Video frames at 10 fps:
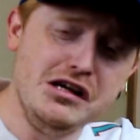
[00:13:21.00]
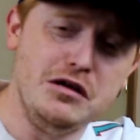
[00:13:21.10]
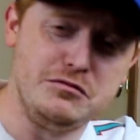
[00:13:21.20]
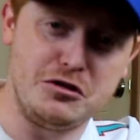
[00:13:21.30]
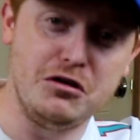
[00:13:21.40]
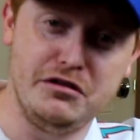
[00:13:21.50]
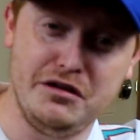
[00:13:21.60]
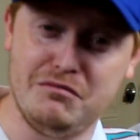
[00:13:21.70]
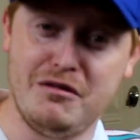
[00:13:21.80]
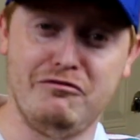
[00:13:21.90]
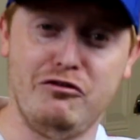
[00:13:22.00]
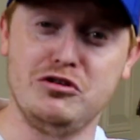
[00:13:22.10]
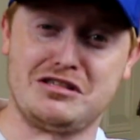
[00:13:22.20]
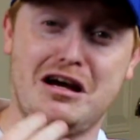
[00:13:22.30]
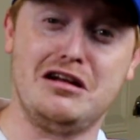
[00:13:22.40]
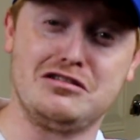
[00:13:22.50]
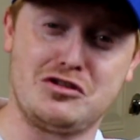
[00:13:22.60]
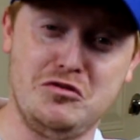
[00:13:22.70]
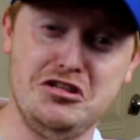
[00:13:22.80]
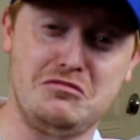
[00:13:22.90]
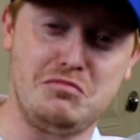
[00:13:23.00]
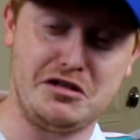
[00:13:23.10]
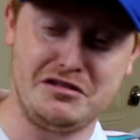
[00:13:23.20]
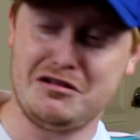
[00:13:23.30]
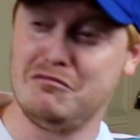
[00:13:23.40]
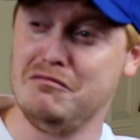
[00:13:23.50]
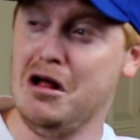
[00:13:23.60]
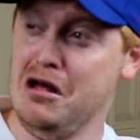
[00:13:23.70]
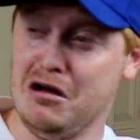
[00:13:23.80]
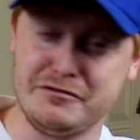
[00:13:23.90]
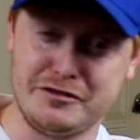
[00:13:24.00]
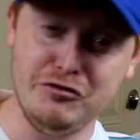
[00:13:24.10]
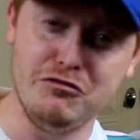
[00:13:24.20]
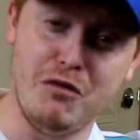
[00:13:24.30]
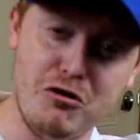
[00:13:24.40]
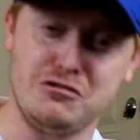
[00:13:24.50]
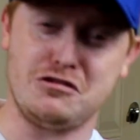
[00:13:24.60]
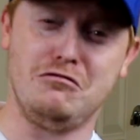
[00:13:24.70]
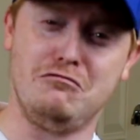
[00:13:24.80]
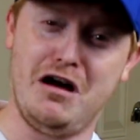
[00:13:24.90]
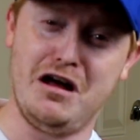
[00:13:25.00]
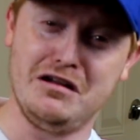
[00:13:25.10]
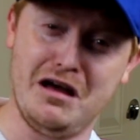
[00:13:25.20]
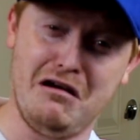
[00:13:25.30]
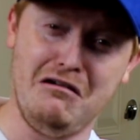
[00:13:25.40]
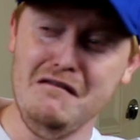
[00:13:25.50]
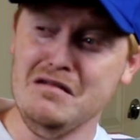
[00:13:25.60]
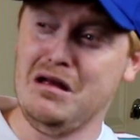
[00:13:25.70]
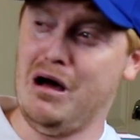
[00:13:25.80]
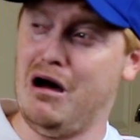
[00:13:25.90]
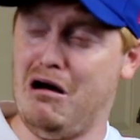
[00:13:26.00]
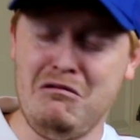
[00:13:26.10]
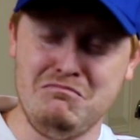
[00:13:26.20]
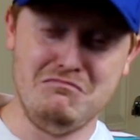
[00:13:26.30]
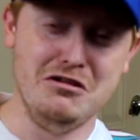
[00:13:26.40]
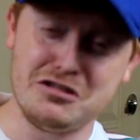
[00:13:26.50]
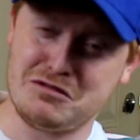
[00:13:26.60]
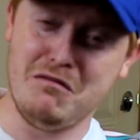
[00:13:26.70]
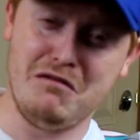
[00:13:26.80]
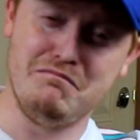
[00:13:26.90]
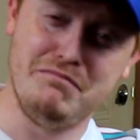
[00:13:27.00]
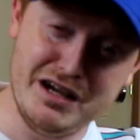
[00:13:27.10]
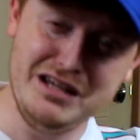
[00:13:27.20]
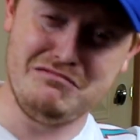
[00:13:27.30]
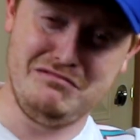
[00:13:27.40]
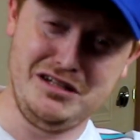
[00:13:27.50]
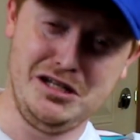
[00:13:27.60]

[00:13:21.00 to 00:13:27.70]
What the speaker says: Sorry there, my voice got a squeak because I'm so emotional right now. I miss my baby.